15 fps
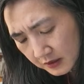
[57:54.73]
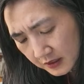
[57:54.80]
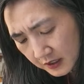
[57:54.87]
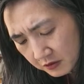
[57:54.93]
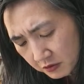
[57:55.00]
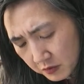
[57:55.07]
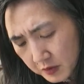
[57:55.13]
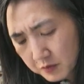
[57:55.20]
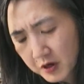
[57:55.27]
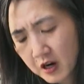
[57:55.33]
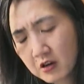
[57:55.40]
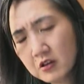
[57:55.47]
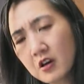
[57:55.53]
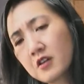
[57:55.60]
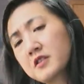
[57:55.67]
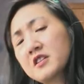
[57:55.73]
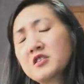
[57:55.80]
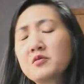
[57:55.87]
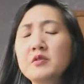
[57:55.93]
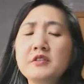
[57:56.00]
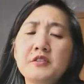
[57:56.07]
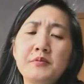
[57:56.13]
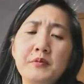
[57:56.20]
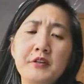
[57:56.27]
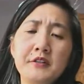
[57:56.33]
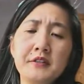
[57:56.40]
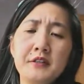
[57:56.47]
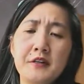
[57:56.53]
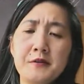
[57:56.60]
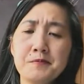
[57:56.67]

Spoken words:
I don't remember how long this was, but